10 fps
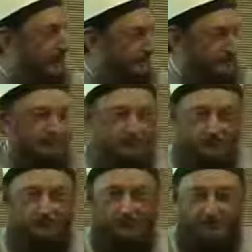My wife
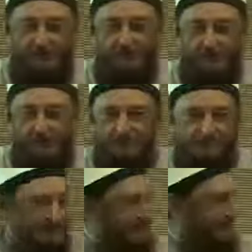is also doing a good
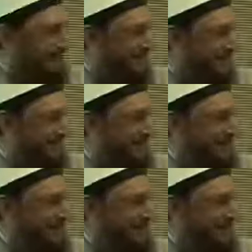job, inshallah.